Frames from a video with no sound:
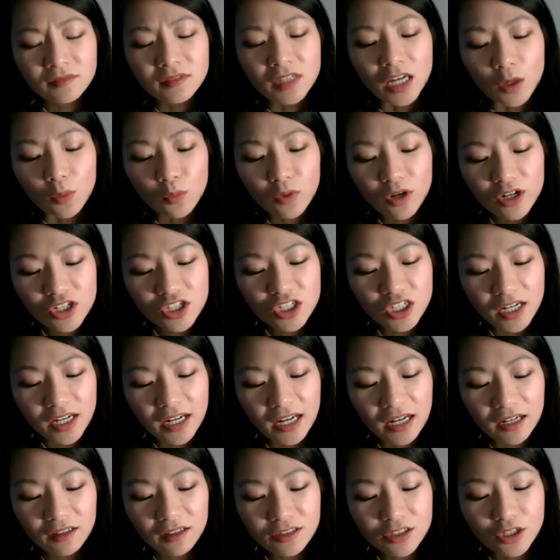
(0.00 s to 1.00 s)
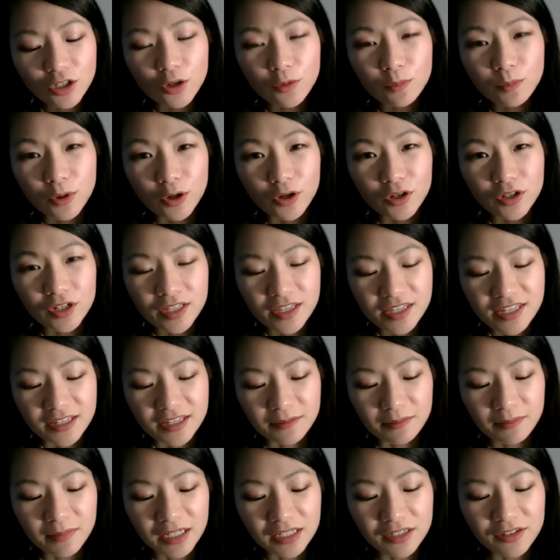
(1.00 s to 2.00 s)
I wish I held her burdens
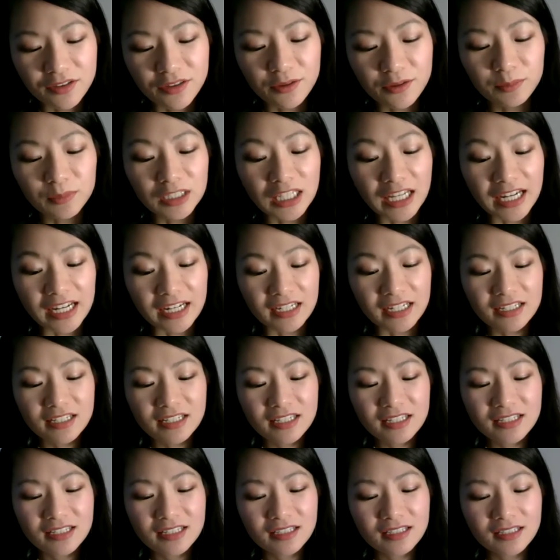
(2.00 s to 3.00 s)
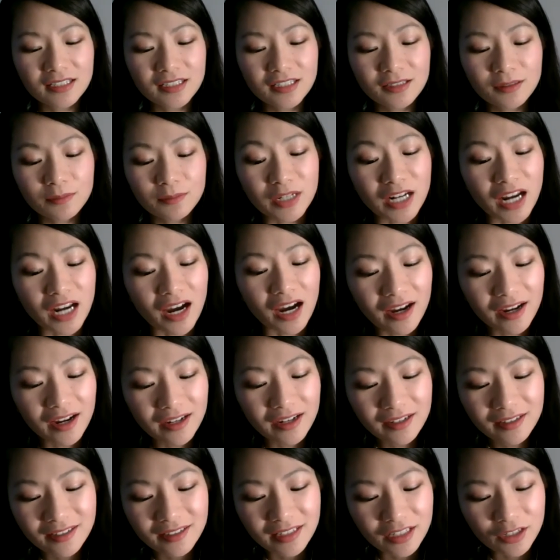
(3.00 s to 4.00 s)
and made them light, but I
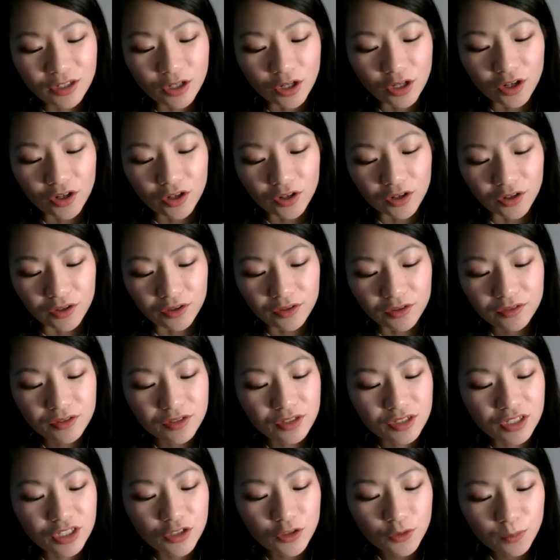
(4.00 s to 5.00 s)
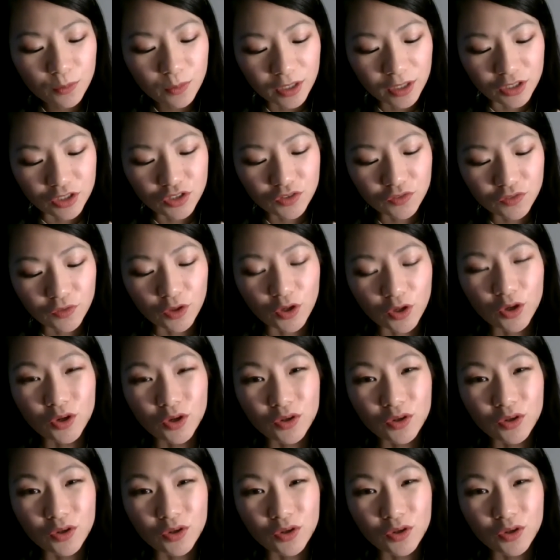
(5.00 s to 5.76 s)
need her too much for her